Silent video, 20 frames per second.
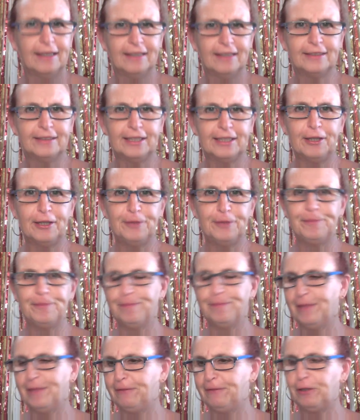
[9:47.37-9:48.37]
So
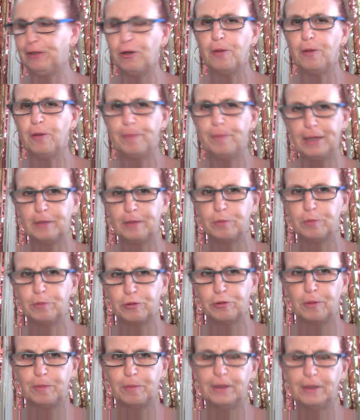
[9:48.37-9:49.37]
if you've got bug
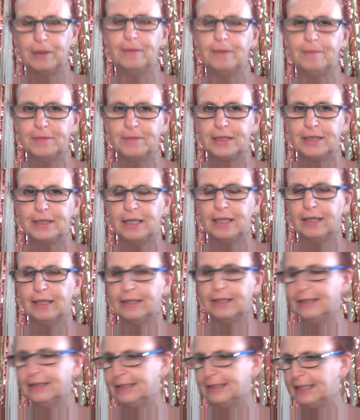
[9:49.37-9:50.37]
problems,
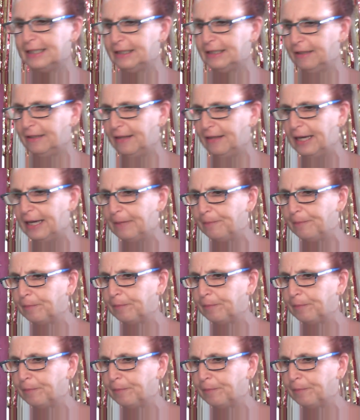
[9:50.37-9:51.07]
consider that,